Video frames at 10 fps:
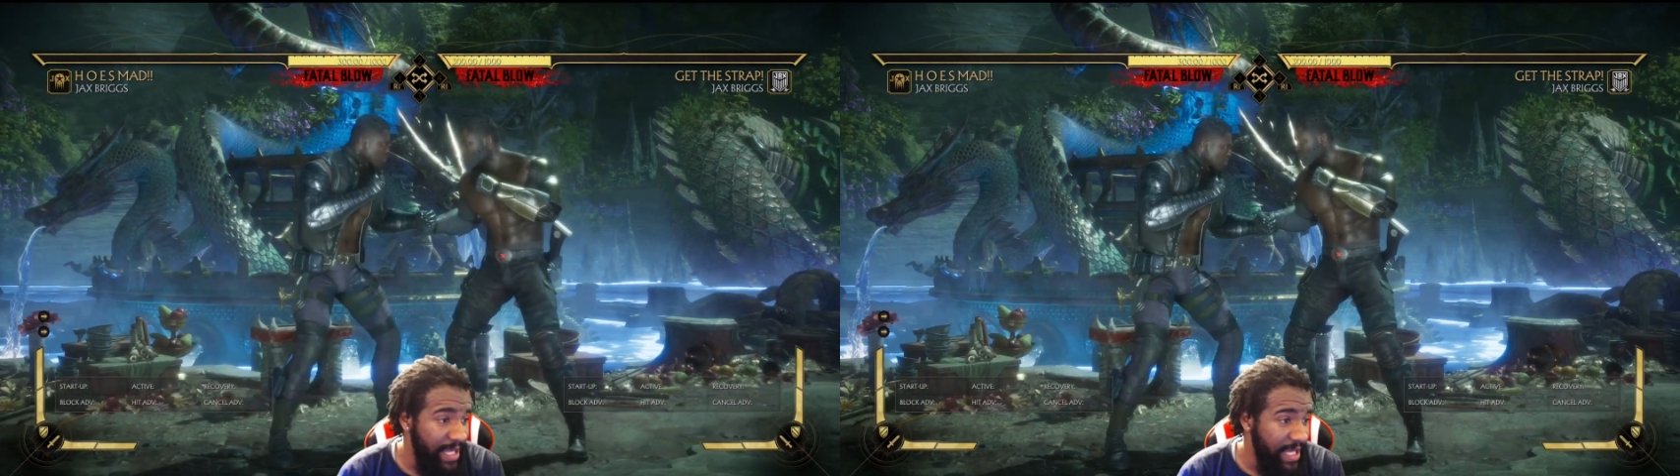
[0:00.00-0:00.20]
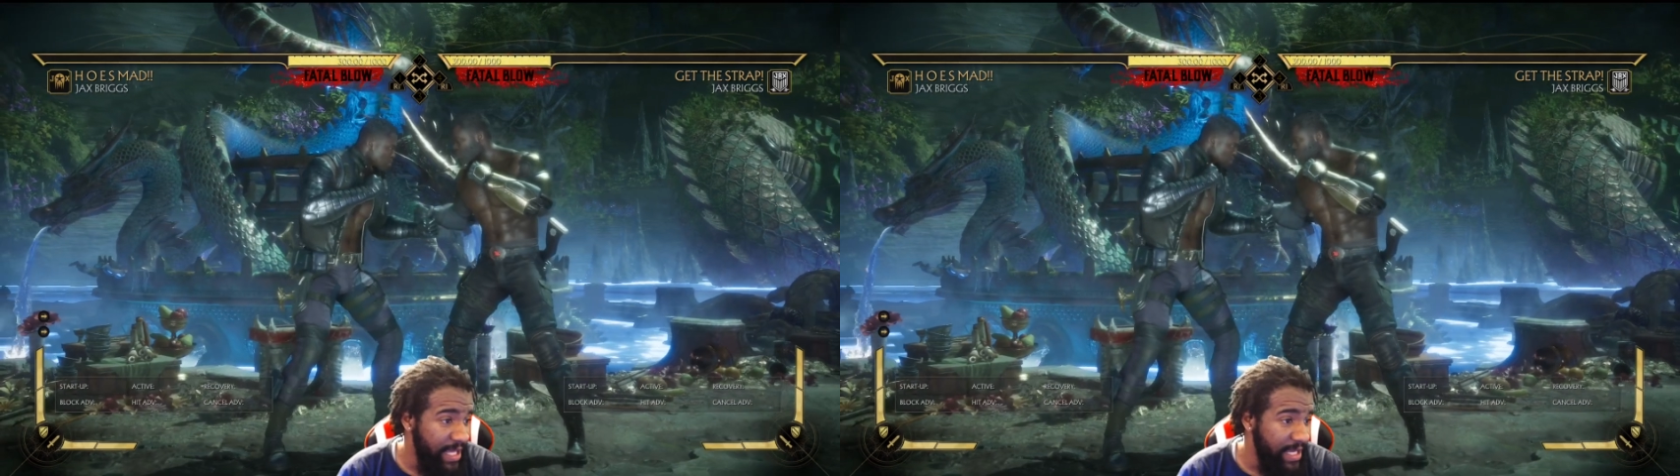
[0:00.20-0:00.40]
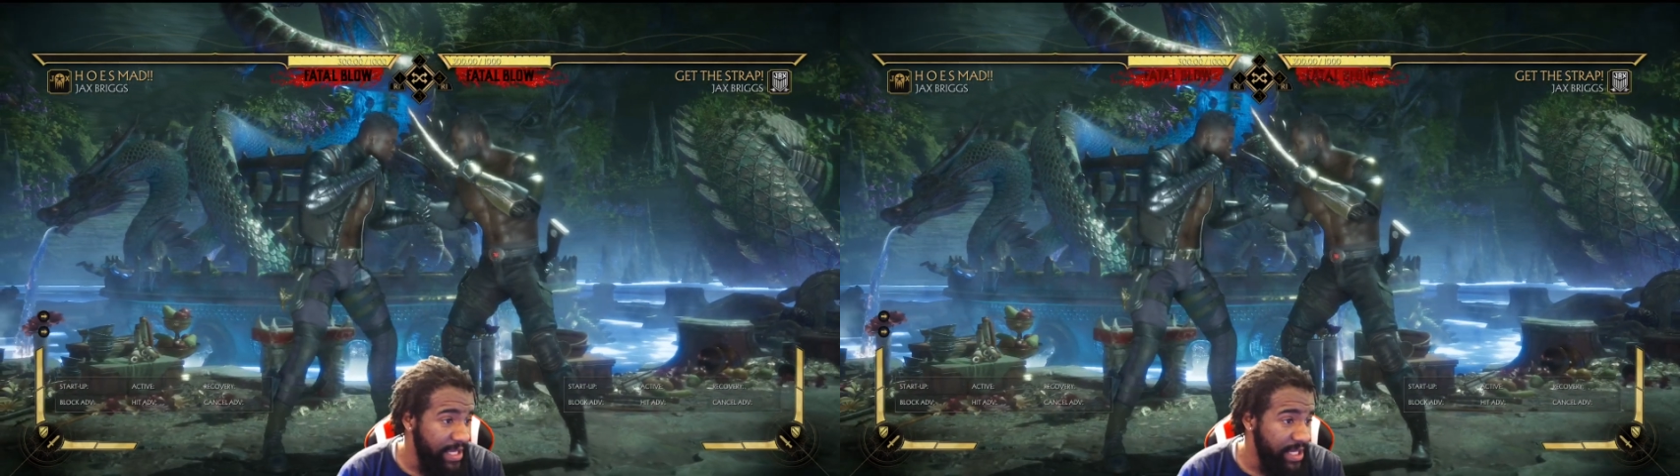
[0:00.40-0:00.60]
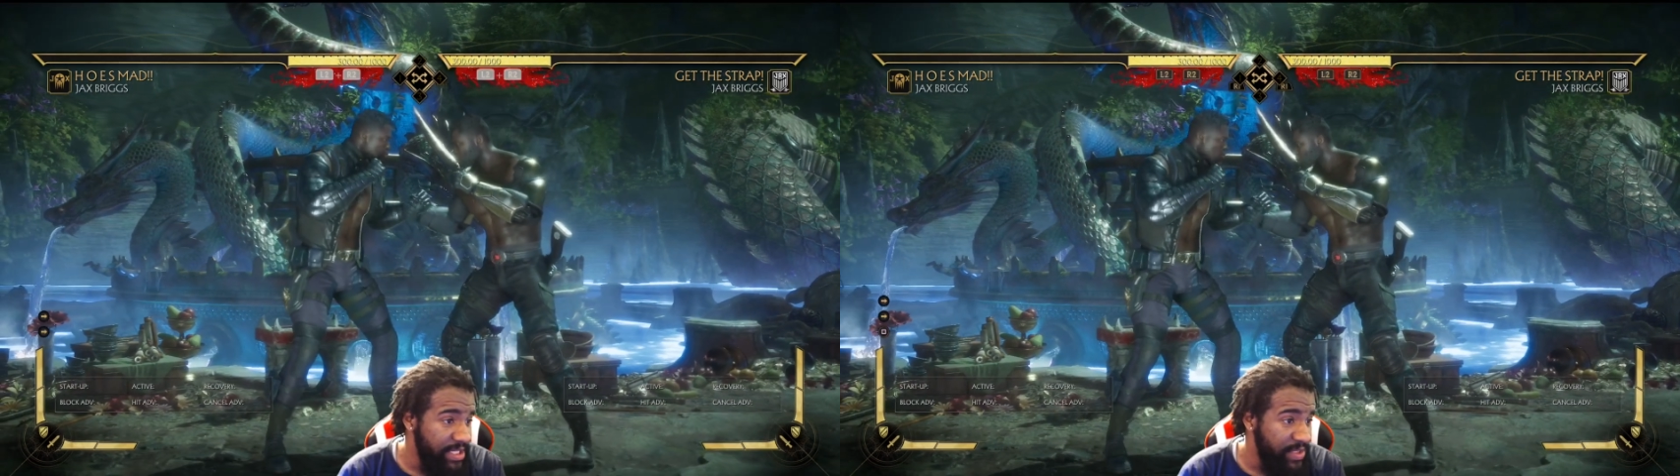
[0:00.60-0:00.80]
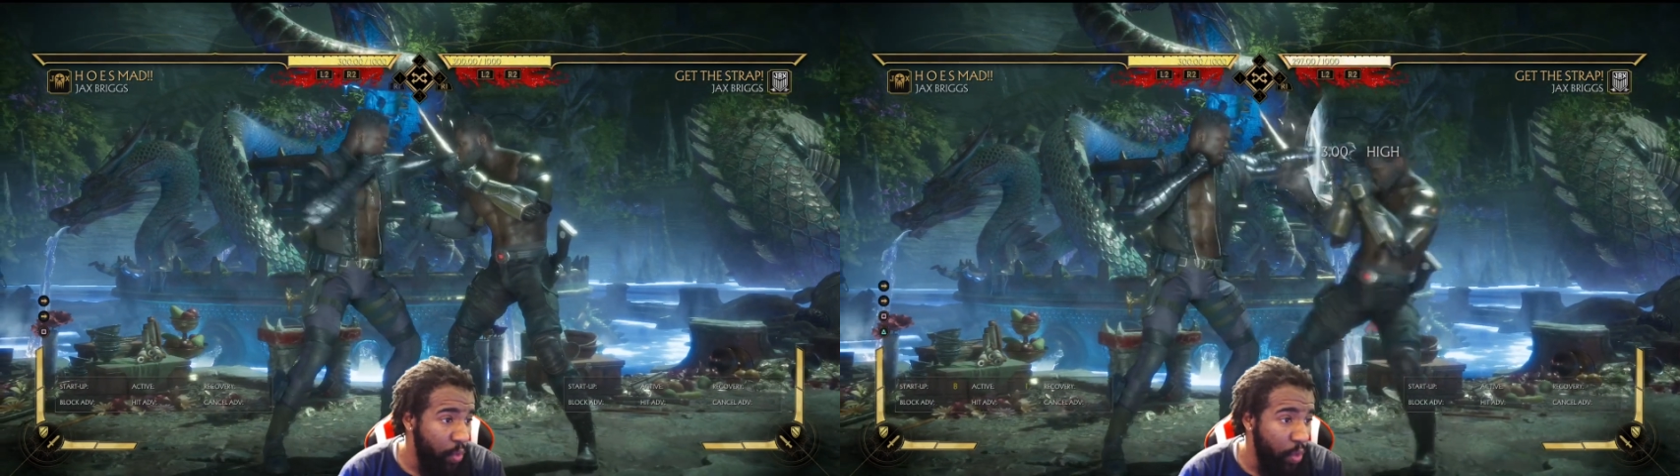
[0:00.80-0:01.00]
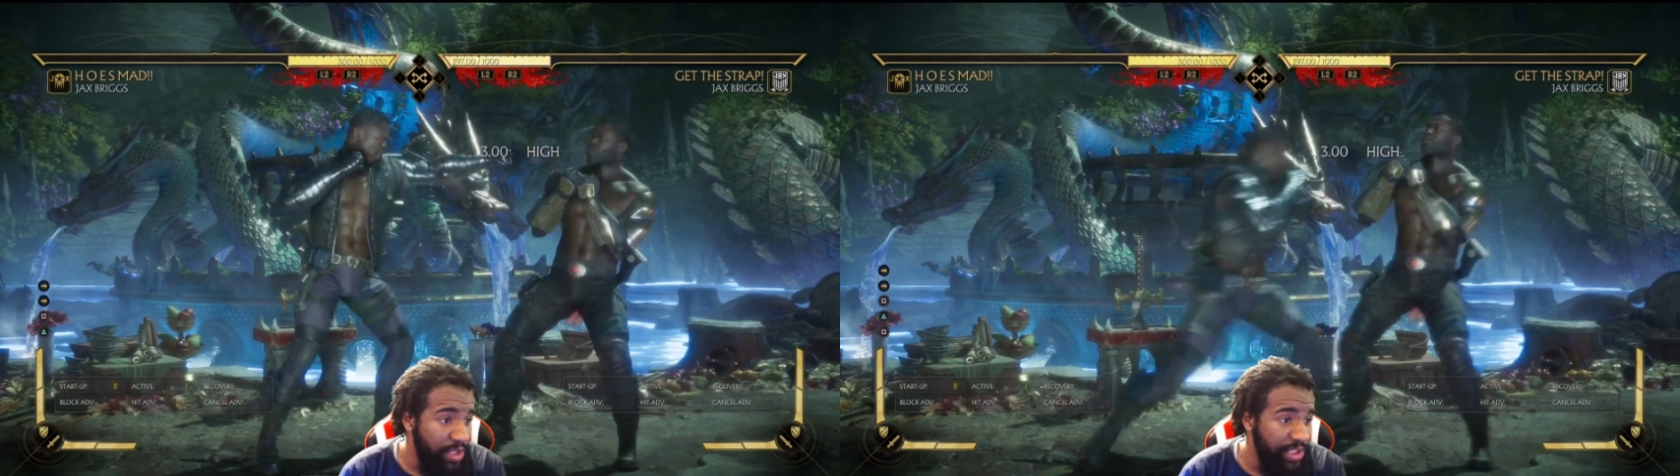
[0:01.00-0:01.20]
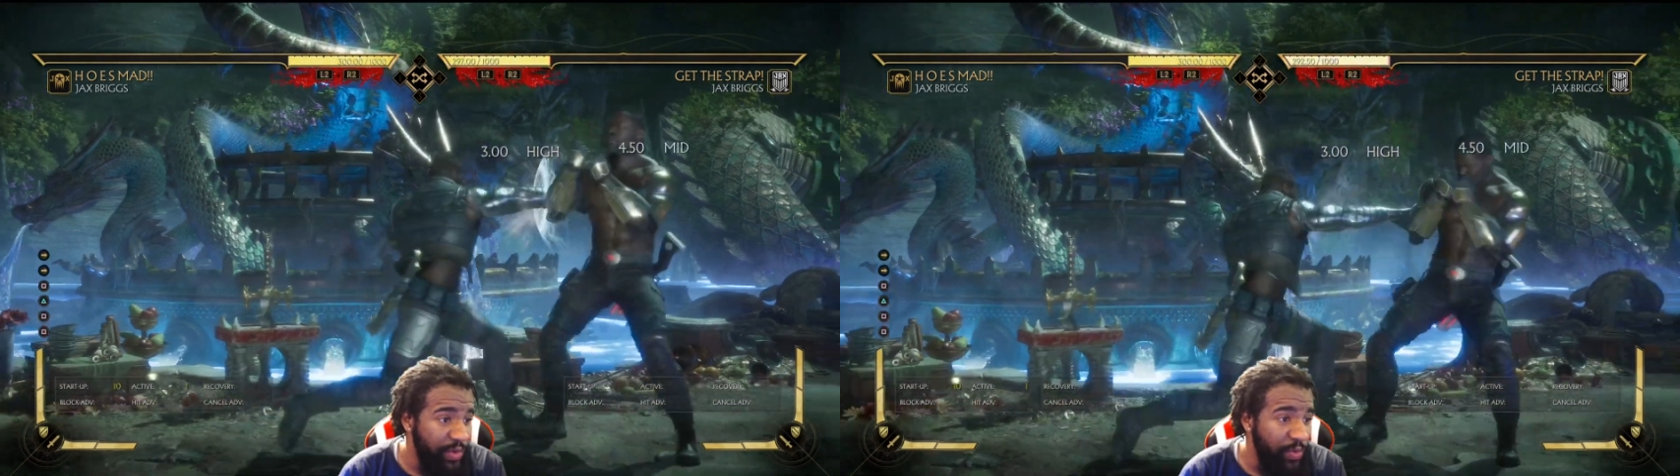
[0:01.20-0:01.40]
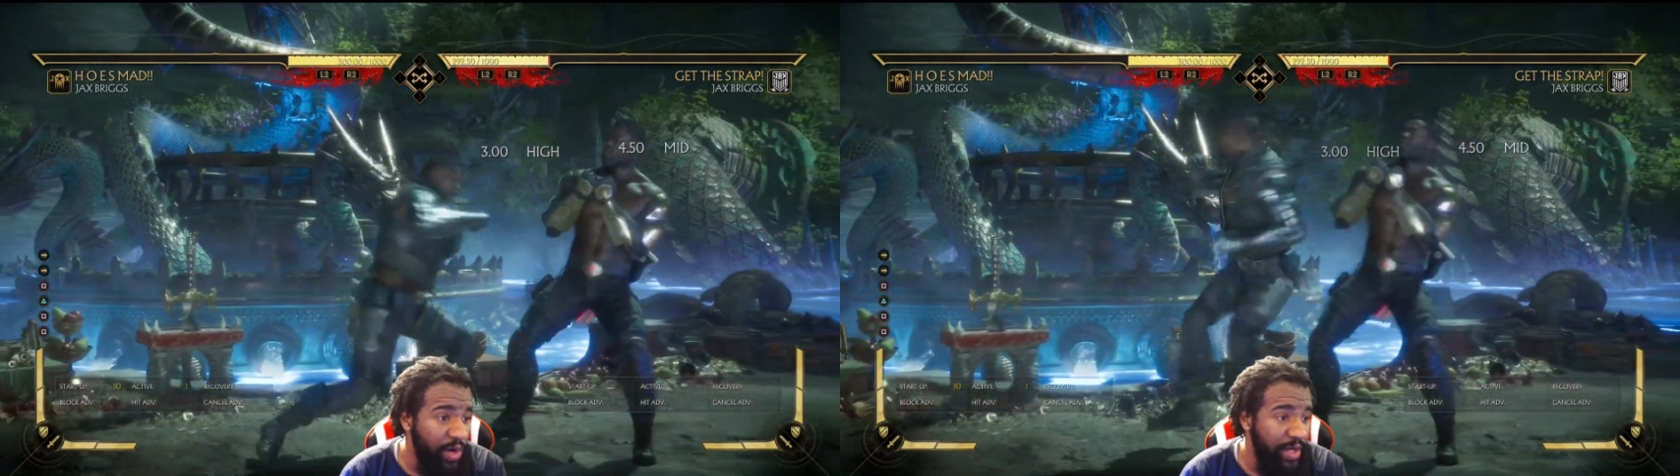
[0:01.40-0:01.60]
is
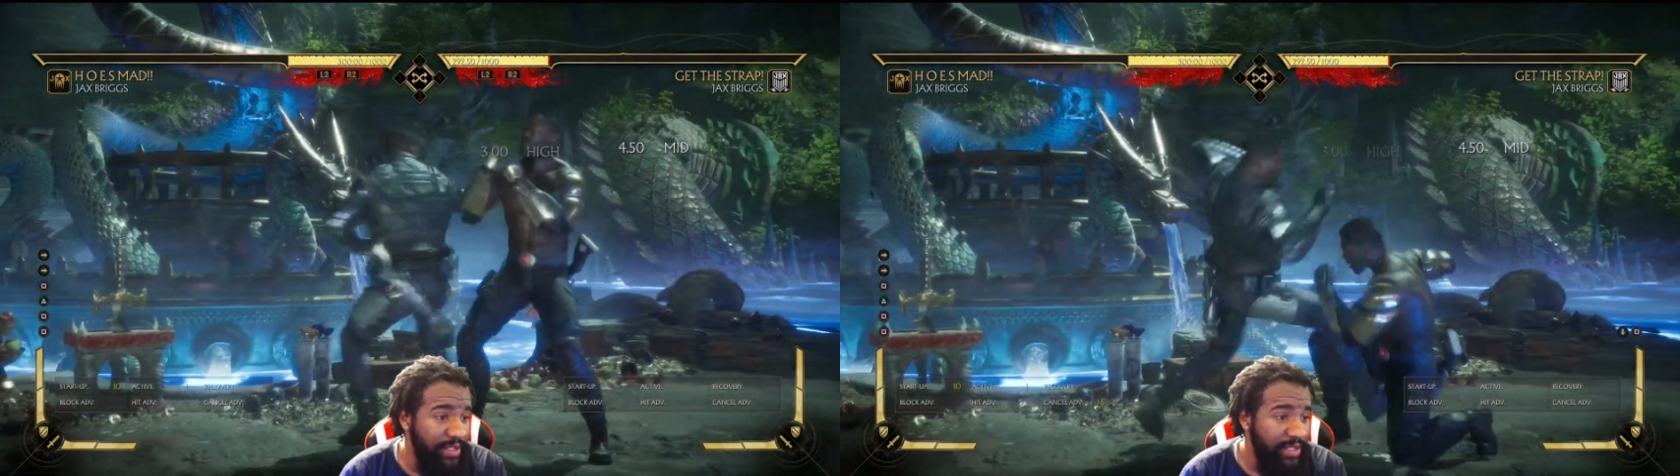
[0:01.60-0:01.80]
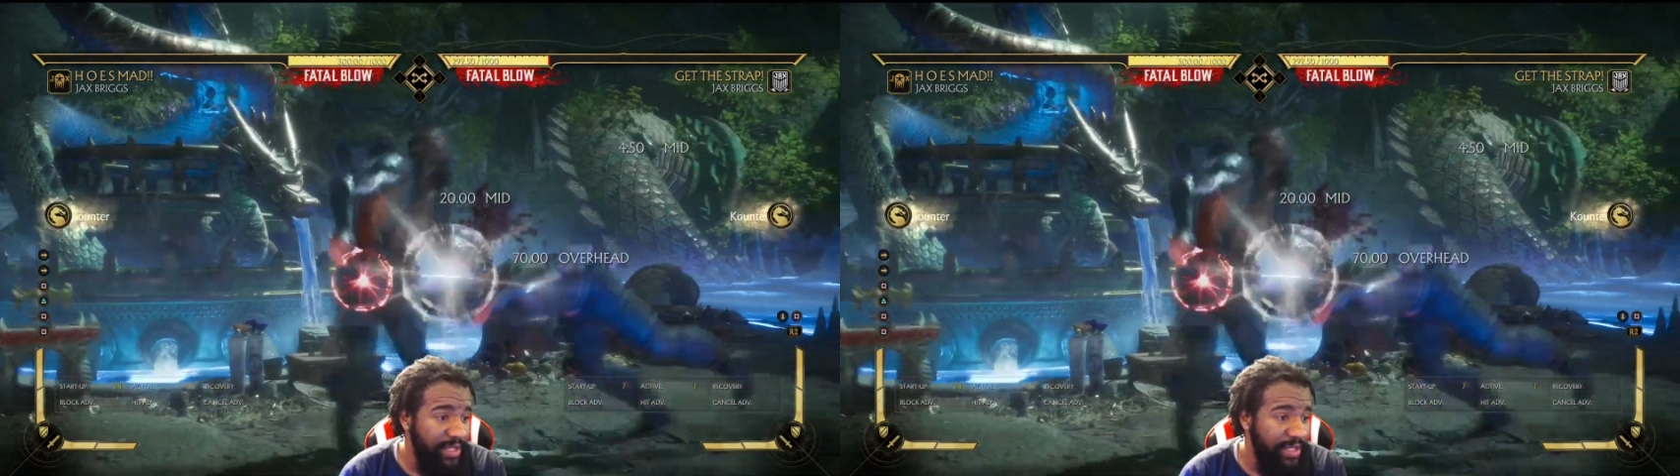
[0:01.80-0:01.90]
1-2-1.